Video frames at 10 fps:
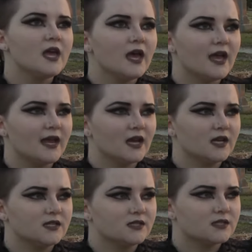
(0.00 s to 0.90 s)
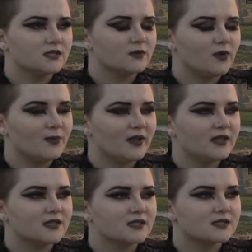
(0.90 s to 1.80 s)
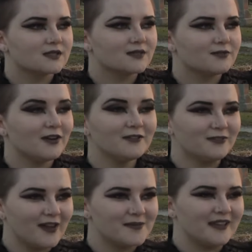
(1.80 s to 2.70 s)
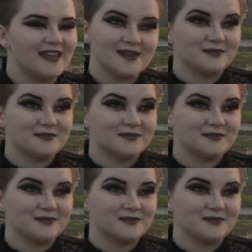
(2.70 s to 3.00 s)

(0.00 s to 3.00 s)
And we played this fun family game,